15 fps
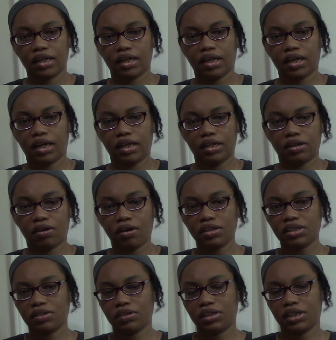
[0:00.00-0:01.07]
and
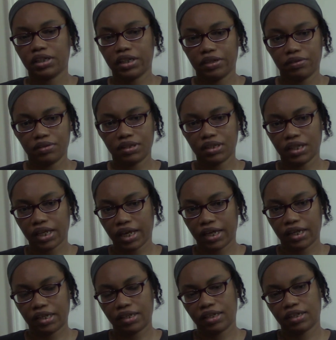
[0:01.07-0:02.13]
also could use
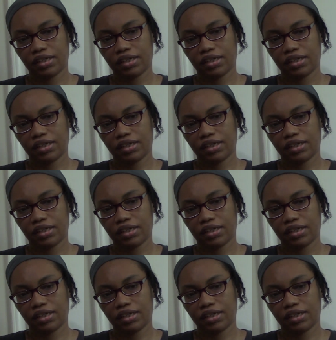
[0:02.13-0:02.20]
they,